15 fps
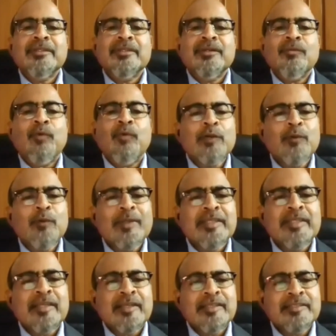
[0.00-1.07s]
What were
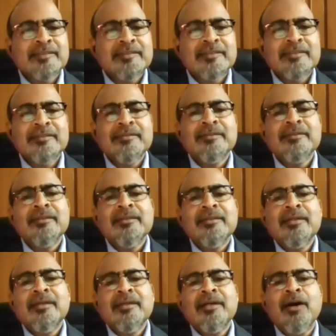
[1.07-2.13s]
the risks?
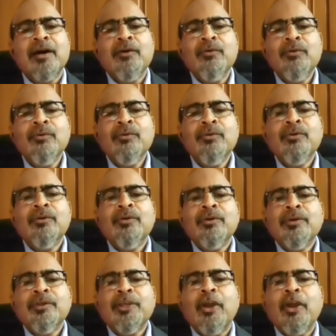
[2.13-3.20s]
How
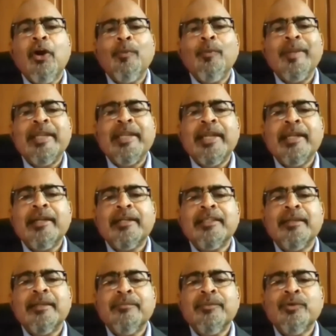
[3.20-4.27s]
you have mitigated
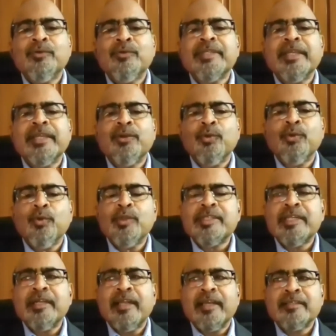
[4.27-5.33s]
them using tools
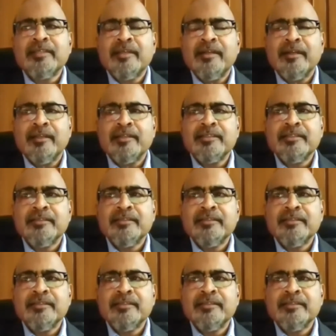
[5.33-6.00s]
and accelerators?